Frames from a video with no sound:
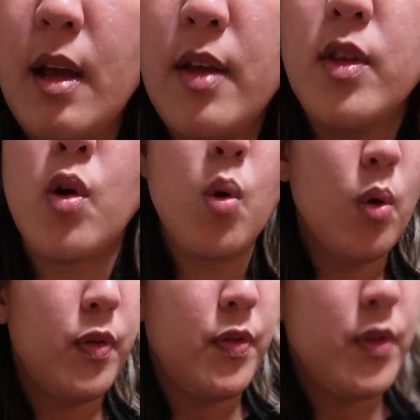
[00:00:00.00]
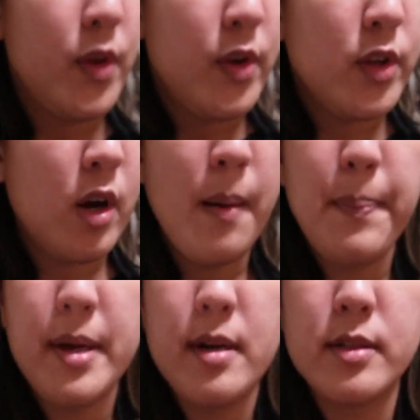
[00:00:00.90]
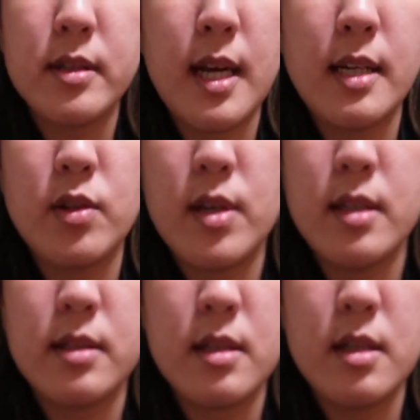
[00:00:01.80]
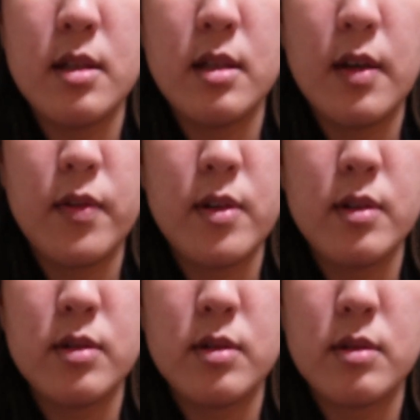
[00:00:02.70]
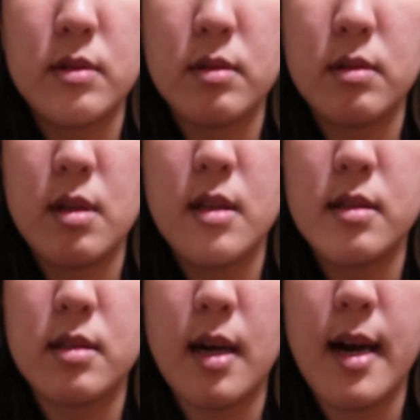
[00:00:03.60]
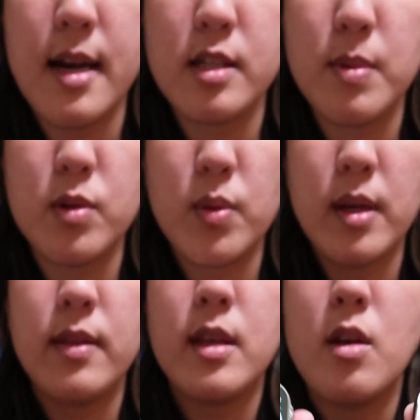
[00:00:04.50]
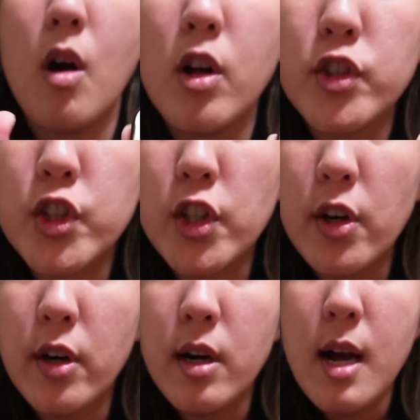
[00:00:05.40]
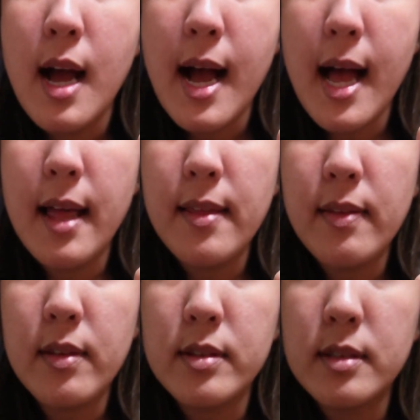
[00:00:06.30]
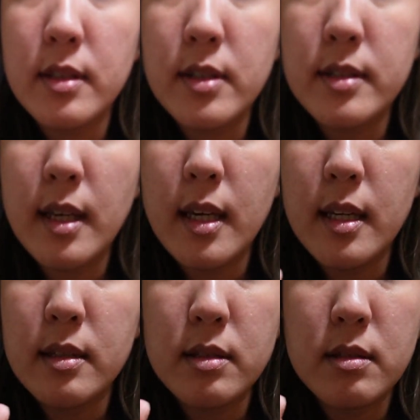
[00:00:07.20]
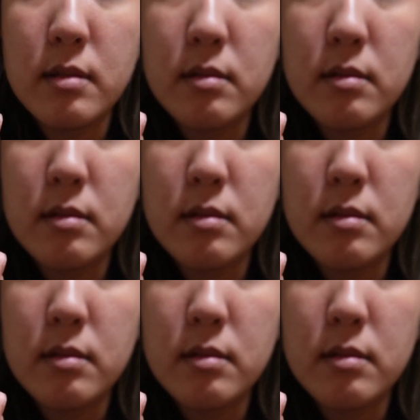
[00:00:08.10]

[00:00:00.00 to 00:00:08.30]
the comparison, as you can see, the difference in size between the Ultra and the Series 8.